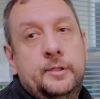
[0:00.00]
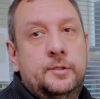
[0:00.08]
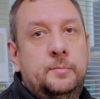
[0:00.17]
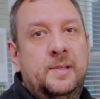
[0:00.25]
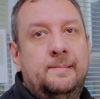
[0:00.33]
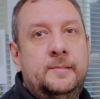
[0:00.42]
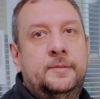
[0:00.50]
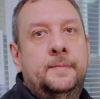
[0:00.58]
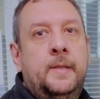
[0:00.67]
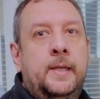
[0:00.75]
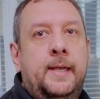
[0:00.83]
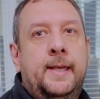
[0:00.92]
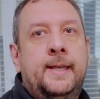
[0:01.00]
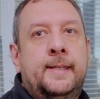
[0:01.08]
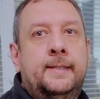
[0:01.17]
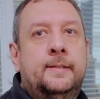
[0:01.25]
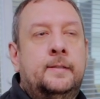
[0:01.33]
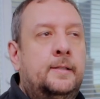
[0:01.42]
to build,
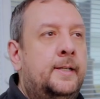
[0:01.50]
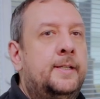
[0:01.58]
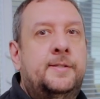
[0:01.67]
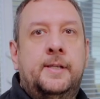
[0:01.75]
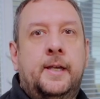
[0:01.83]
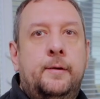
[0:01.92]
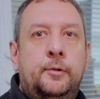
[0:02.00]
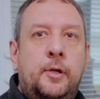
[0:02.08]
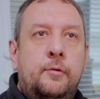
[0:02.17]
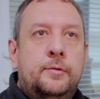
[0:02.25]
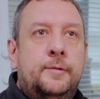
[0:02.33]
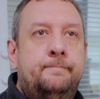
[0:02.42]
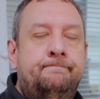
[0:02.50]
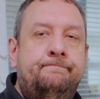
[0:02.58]
and let's see how it goes.